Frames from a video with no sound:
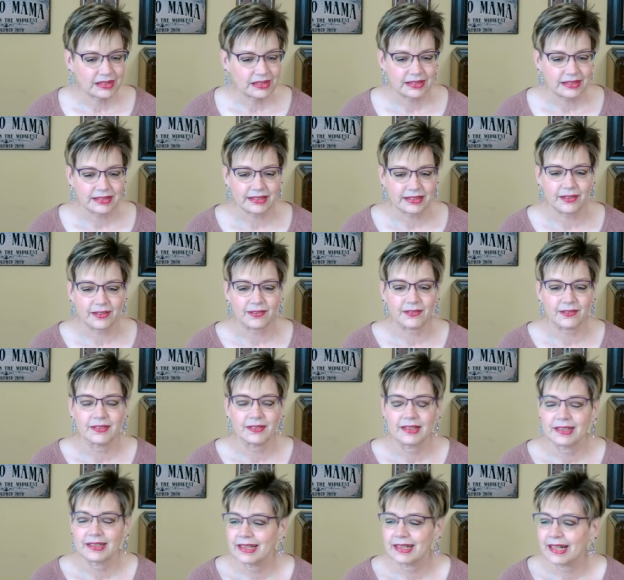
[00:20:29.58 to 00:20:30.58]
So
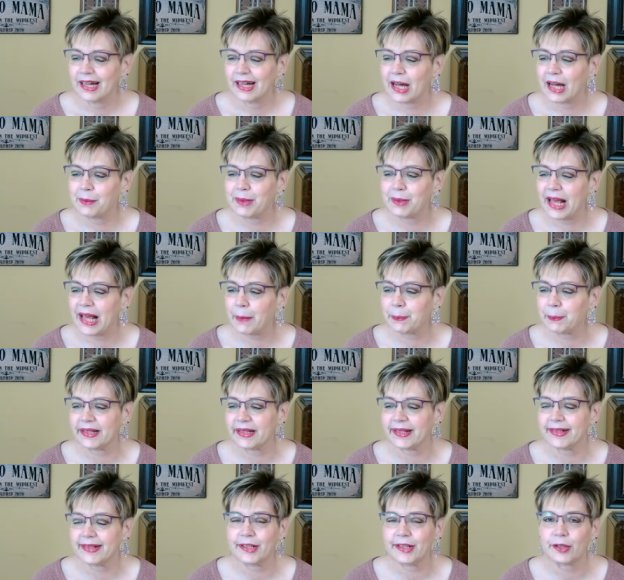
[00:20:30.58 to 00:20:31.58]
I'm
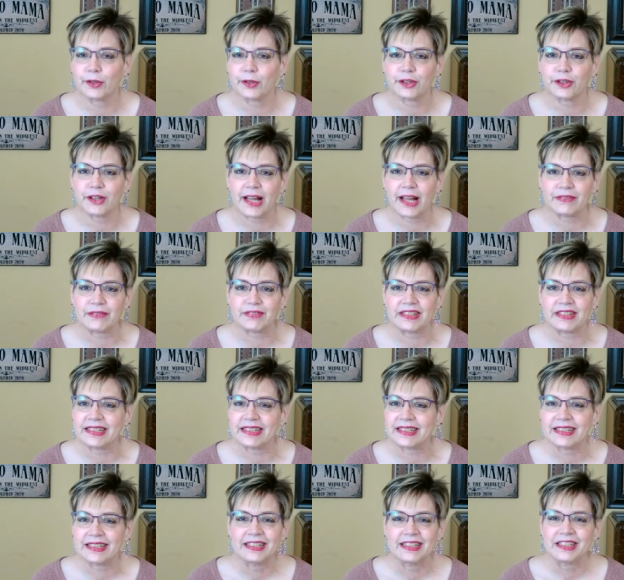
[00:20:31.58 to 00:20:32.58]
happy. You know,
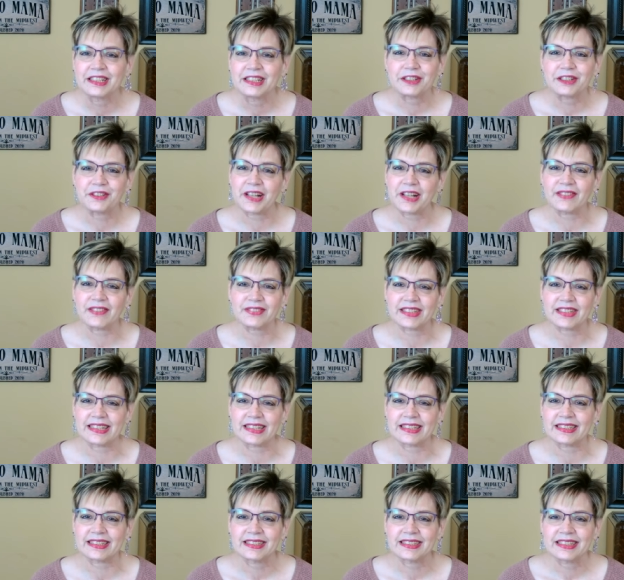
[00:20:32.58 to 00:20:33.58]
crafting,
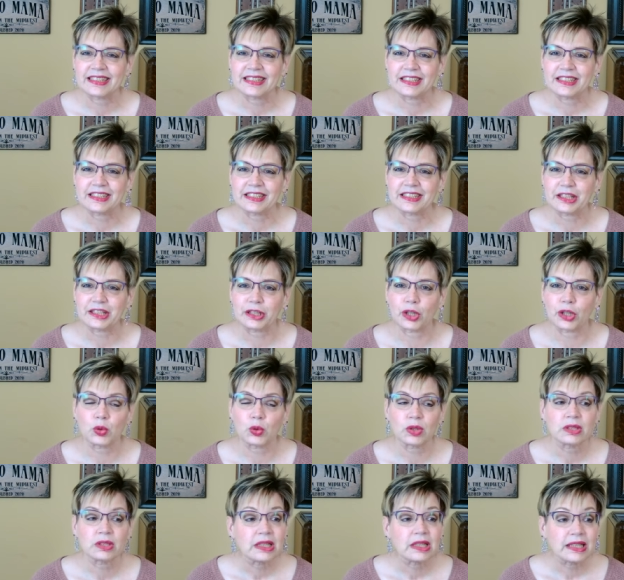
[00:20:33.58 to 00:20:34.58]
crafting, you
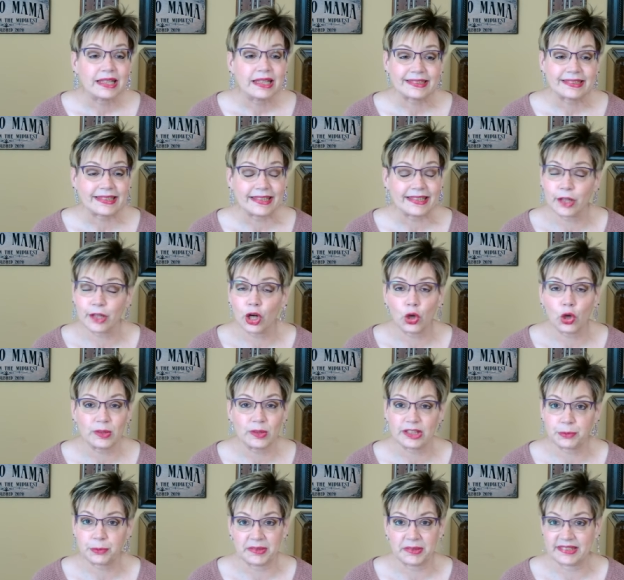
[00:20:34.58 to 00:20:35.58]
know, can
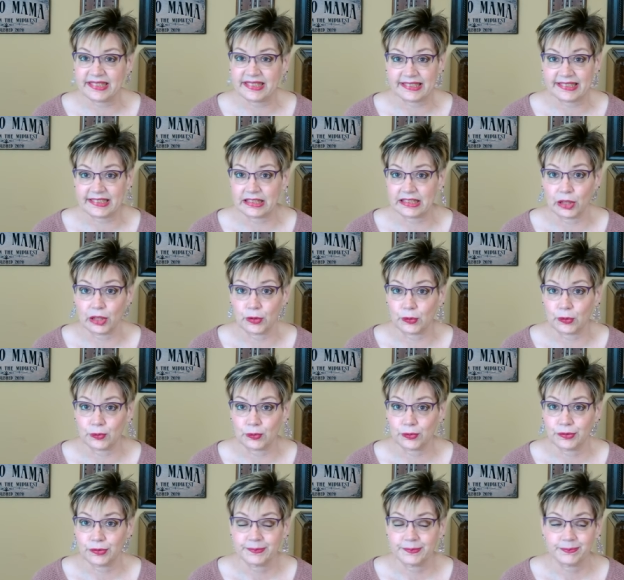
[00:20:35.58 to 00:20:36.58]
always be done
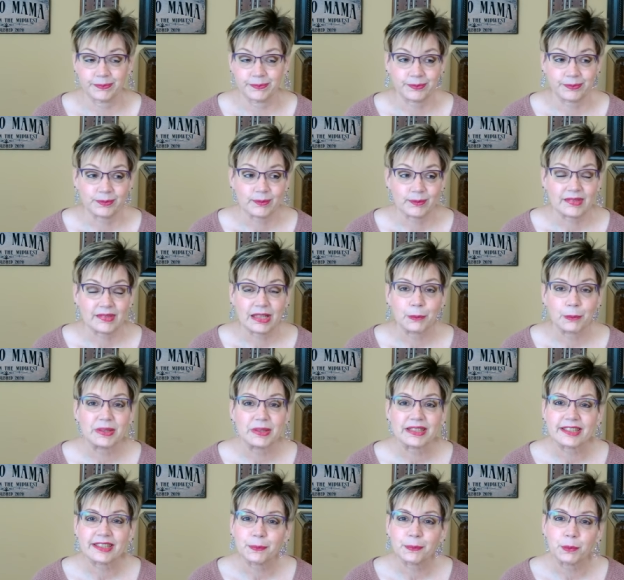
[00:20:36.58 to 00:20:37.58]
alone.
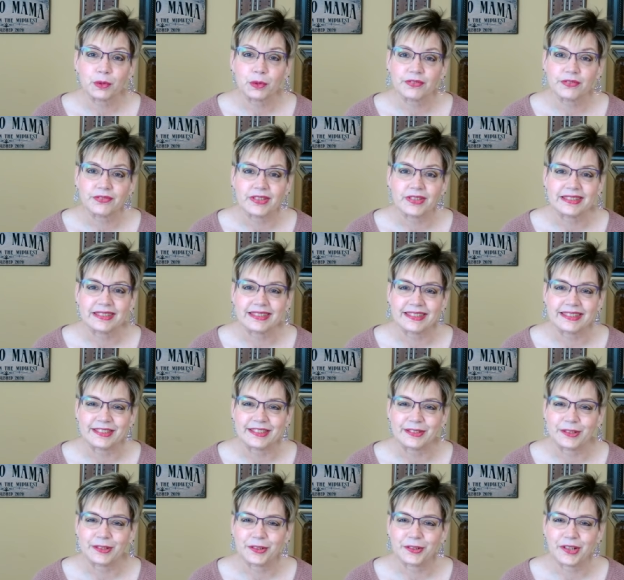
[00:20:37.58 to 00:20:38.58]
But it's more fun to
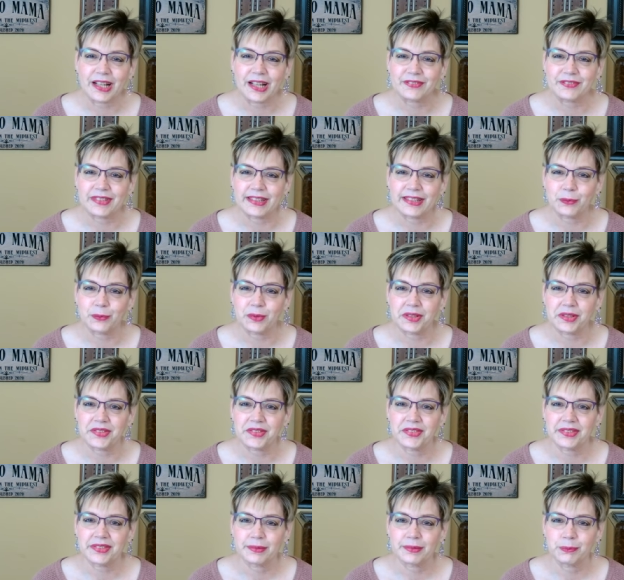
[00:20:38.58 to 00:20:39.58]
do crafting
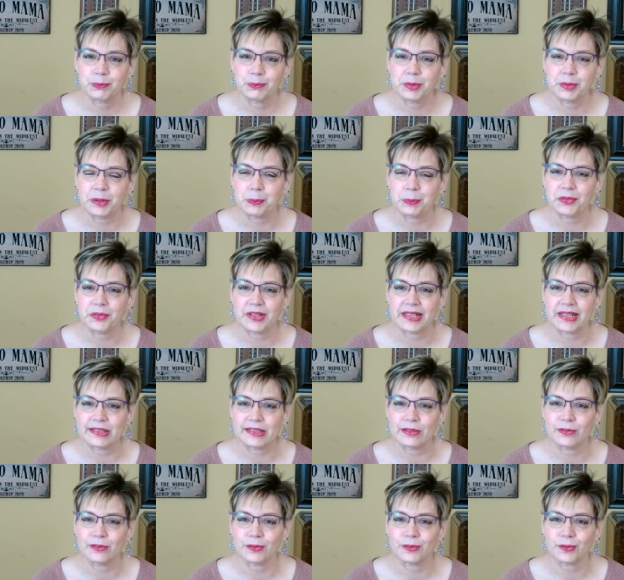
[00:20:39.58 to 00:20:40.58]
with people that
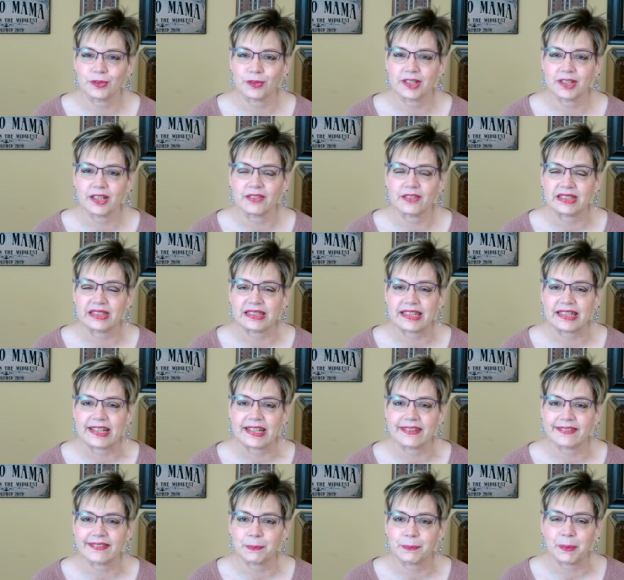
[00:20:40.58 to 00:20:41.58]
you love and
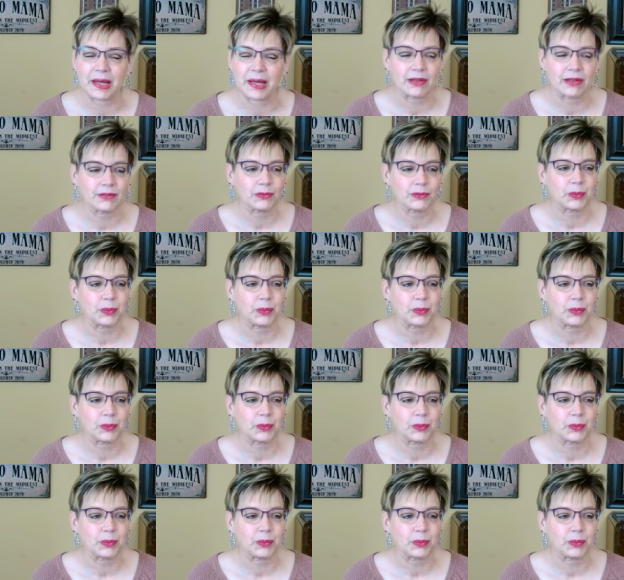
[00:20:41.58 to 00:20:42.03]
care about.